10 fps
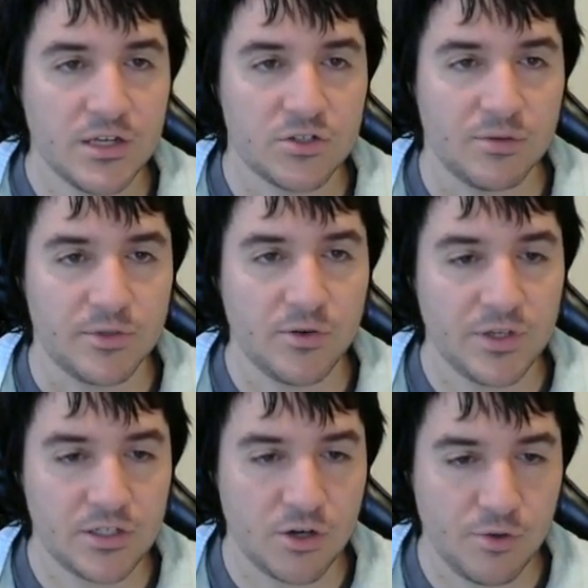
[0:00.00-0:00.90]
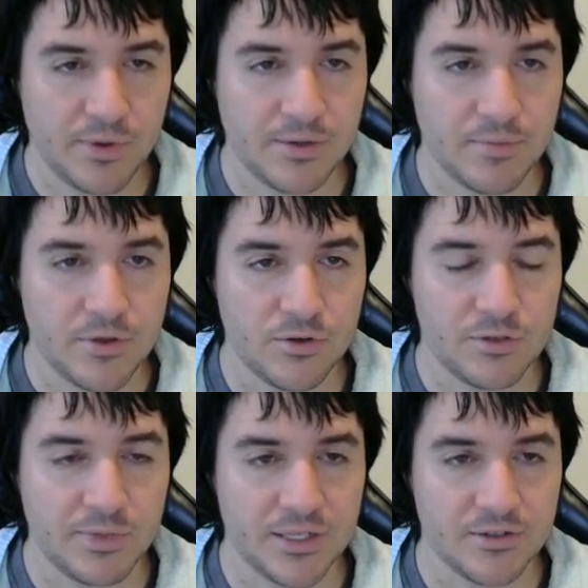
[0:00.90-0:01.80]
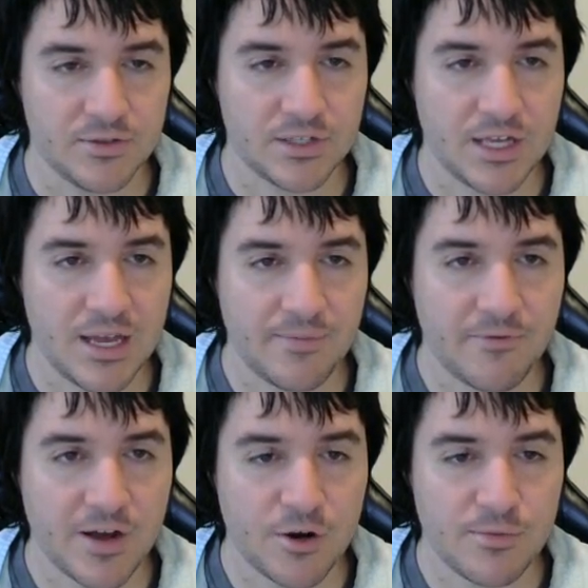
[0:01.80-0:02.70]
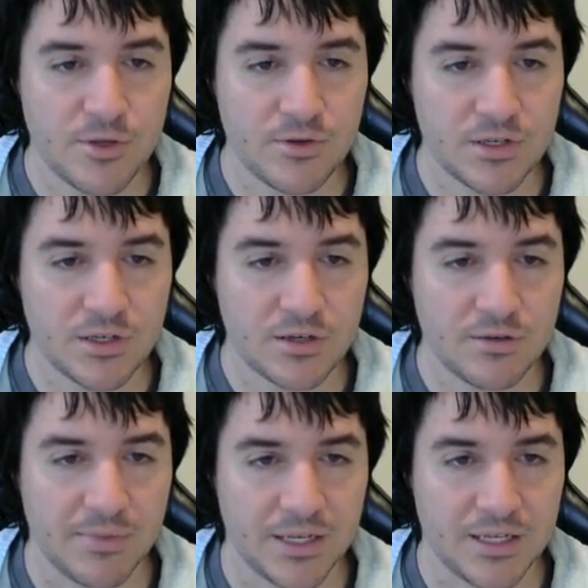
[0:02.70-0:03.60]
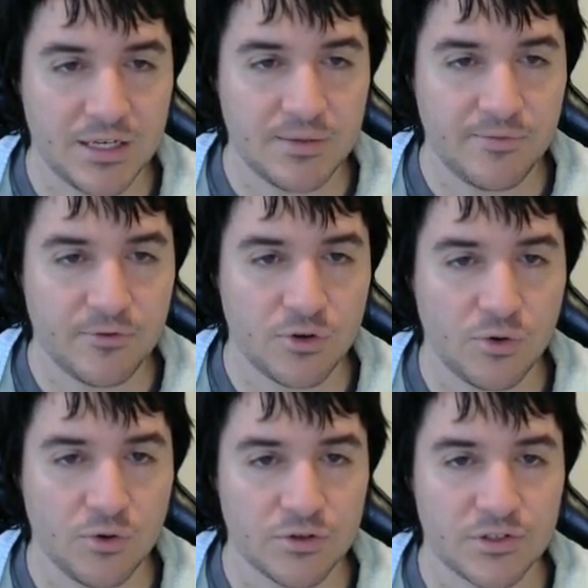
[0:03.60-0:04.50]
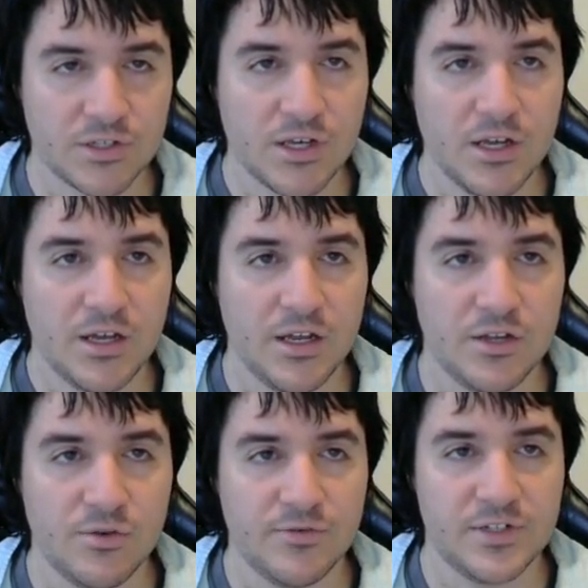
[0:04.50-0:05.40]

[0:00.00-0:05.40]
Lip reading: So I'm going to open up those puzzles. Campfire Music, My Kingdom for a Horse, and You Have